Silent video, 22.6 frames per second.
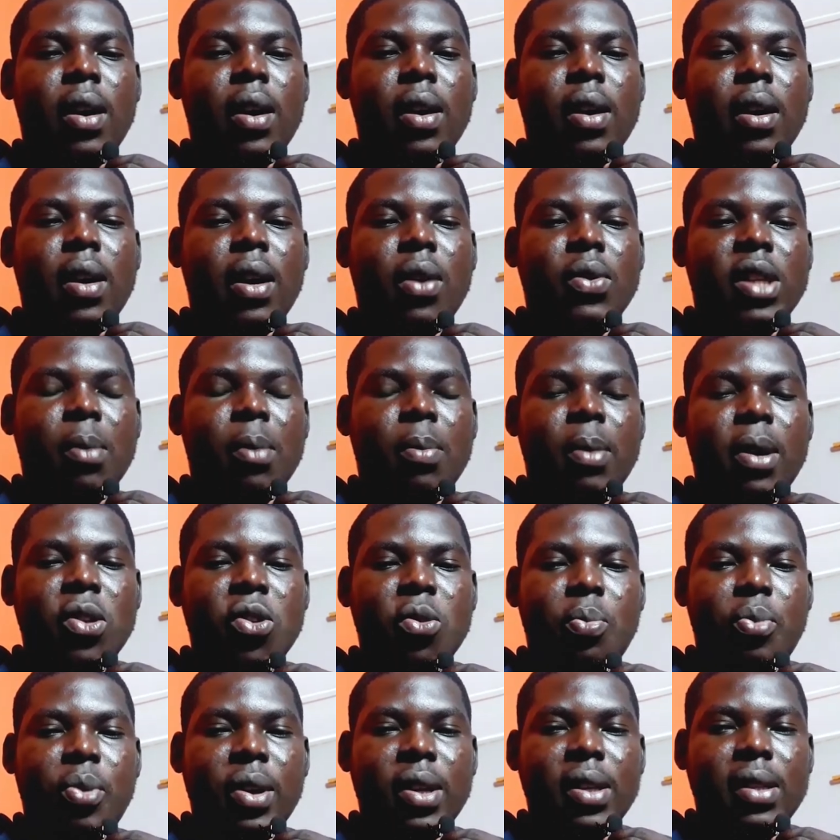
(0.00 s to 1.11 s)
I was about to
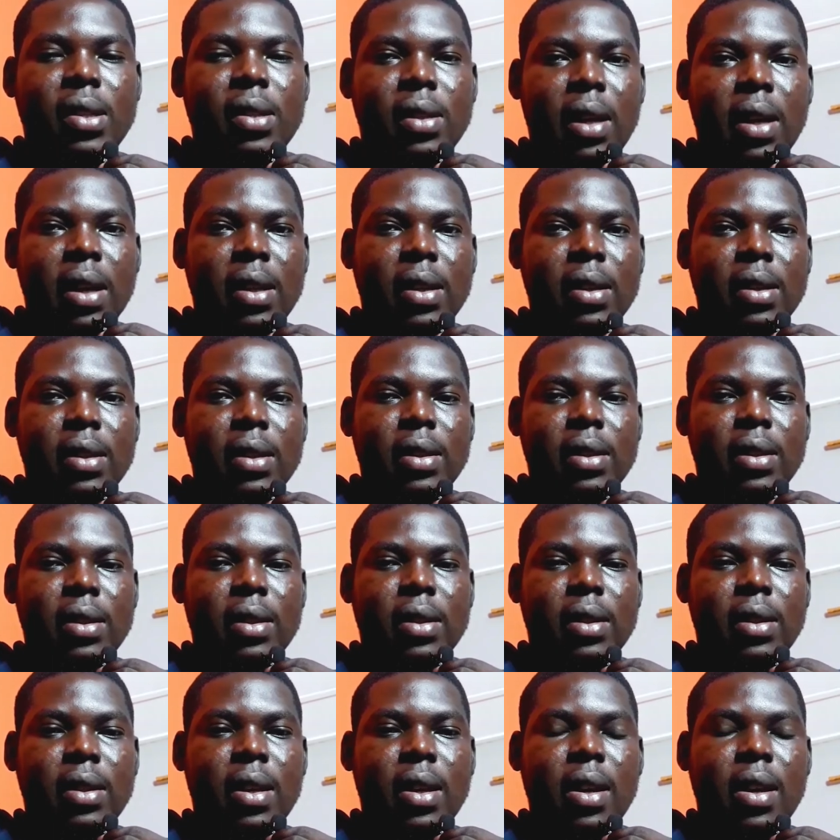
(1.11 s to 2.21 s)
press send
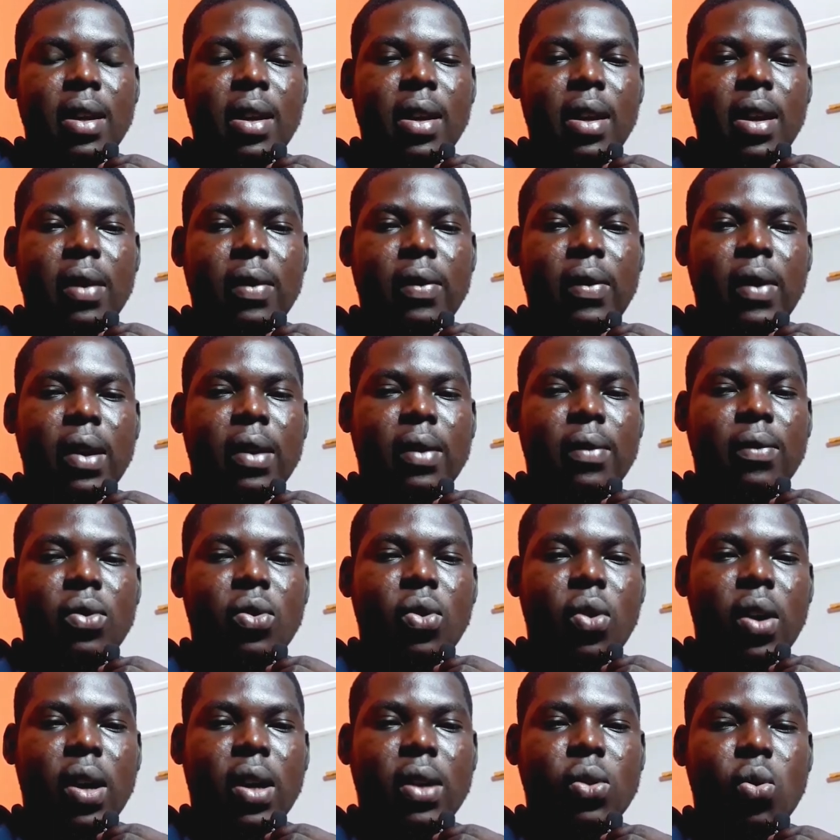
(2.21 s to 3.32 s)
and then
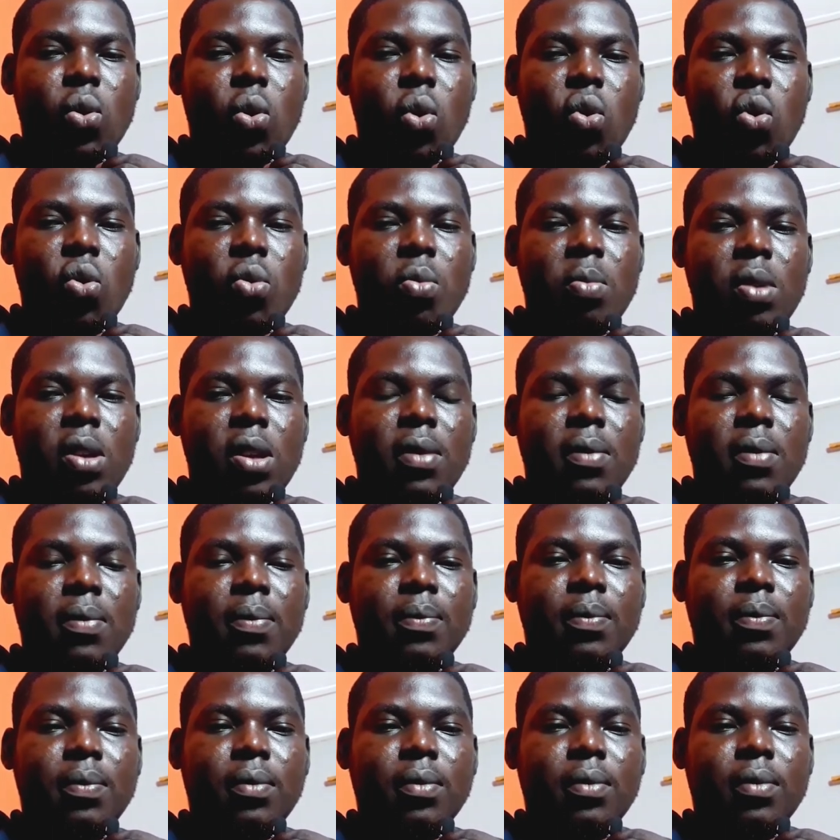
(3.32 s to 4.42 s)
Dorcas called me
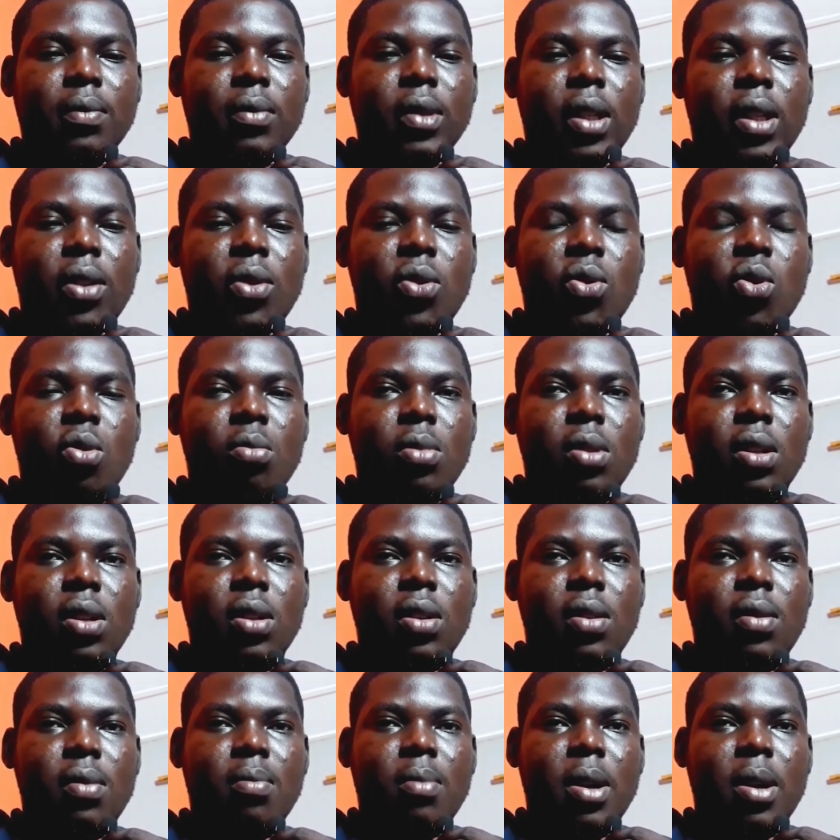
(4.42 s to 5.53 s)
and told me
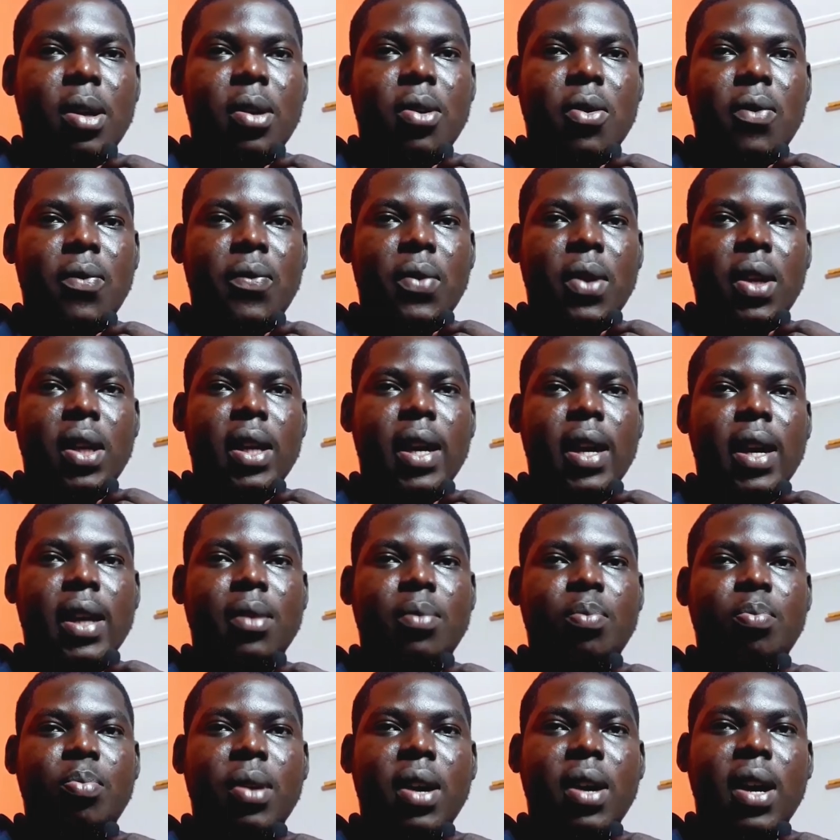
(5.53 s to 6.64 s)
my girlfriend had
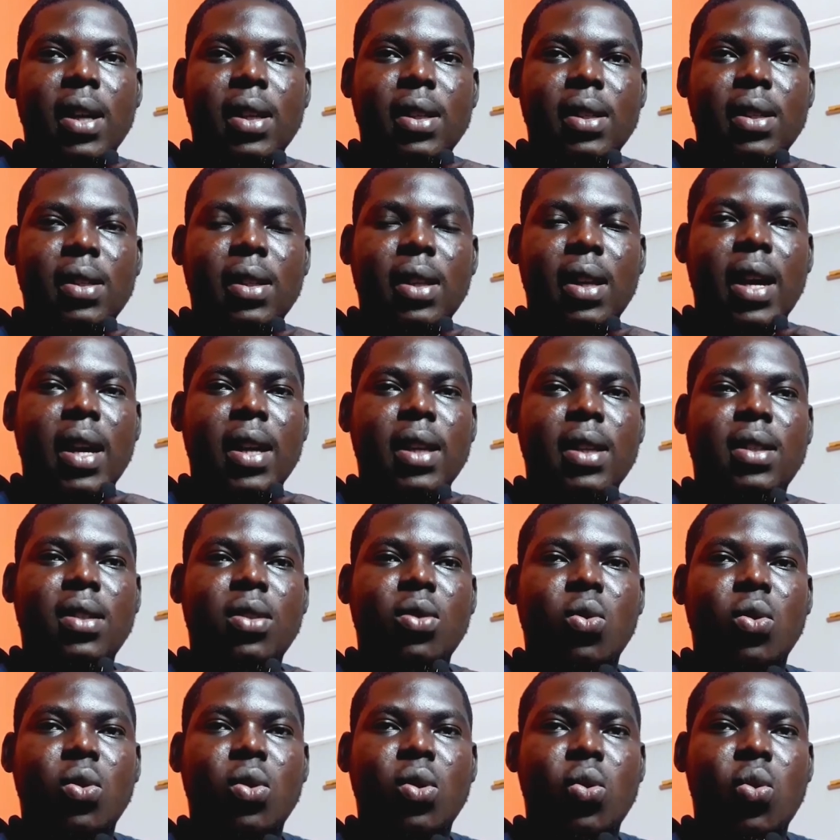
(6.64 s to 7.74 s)
passed, like she
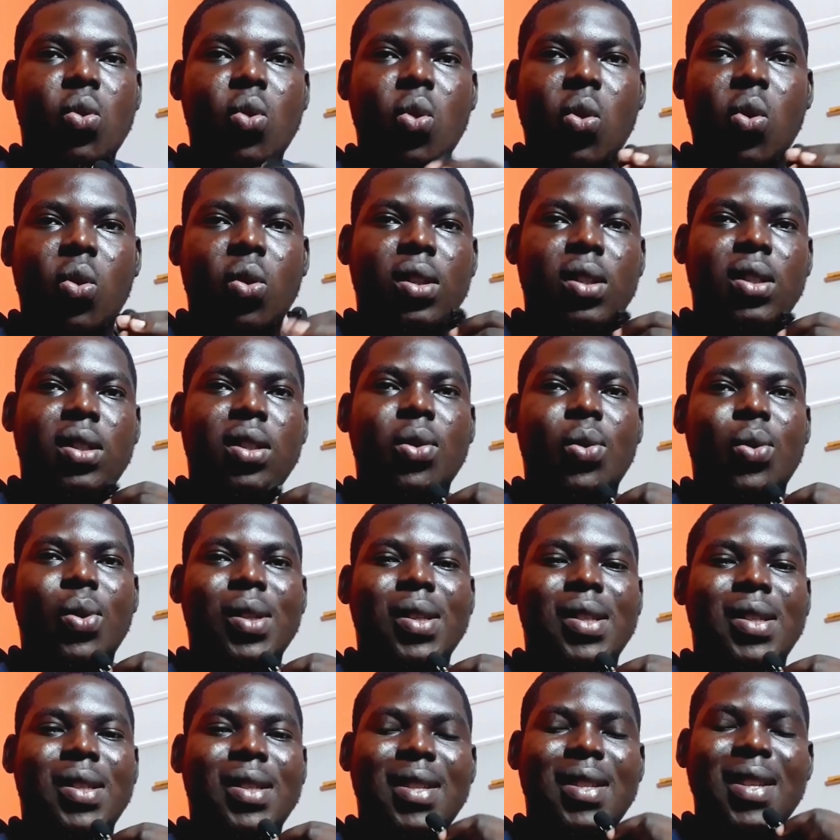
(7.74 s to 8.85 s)
was gone, she was
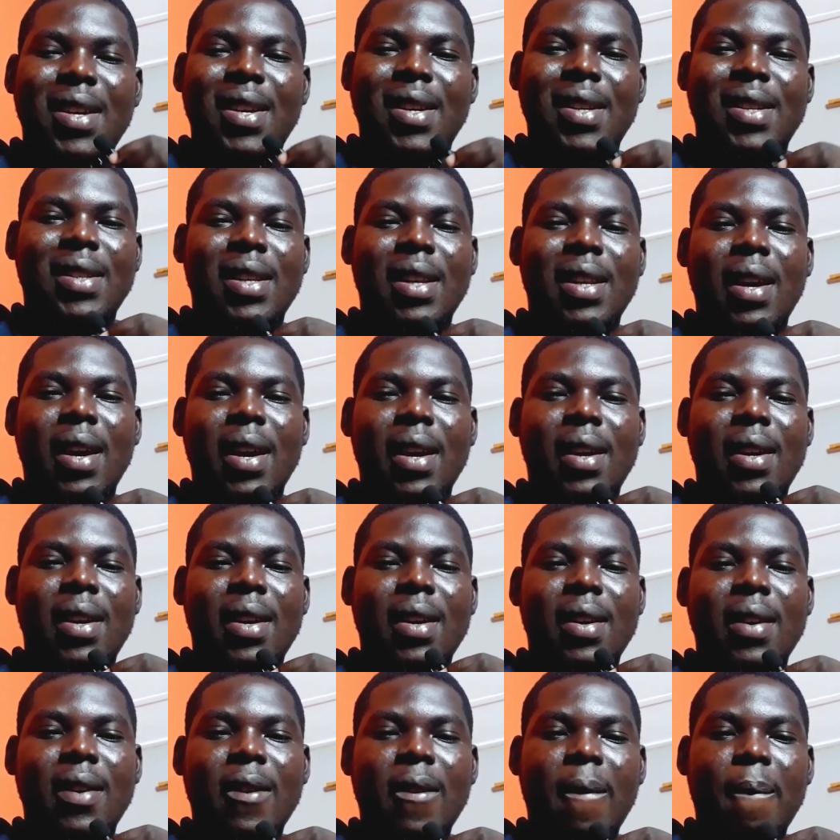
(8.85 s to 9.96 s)
dead, like
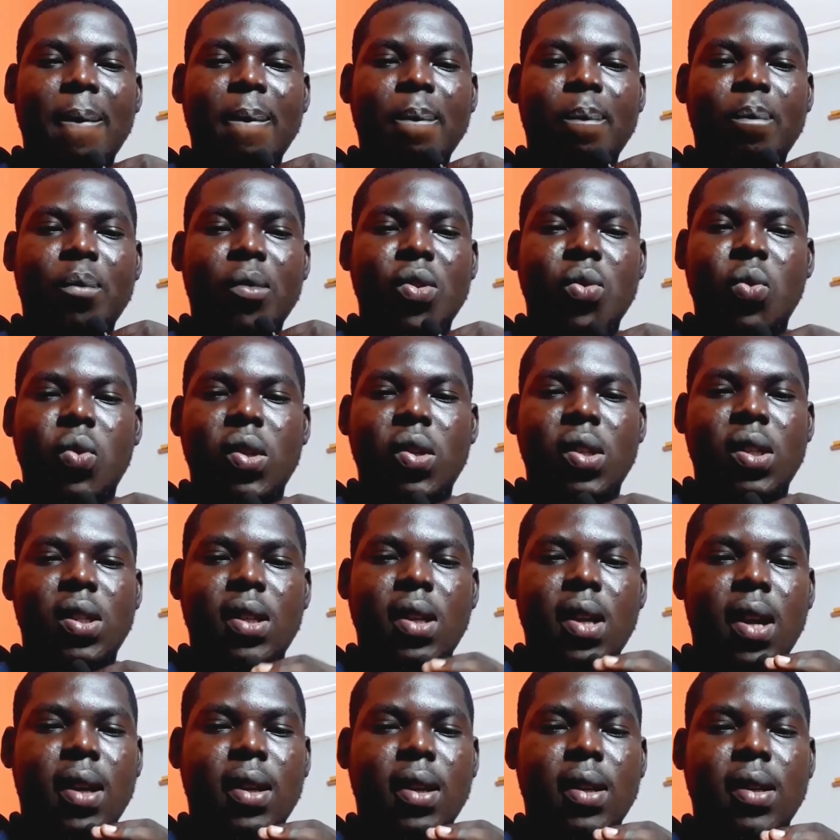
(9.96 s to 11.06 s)
she was done,
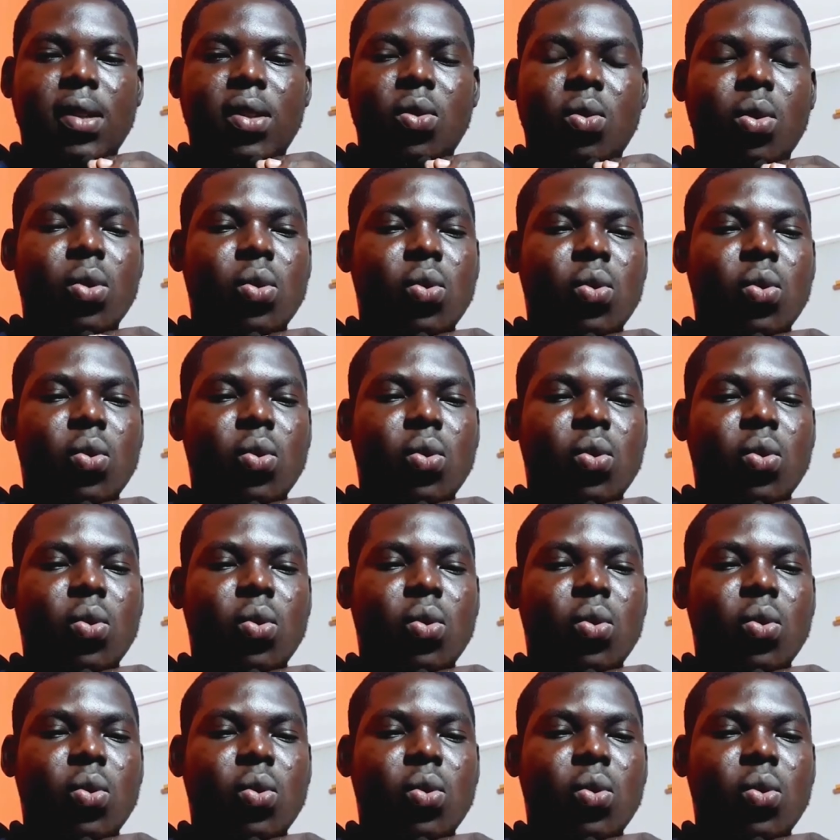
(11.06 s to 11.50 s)
she was no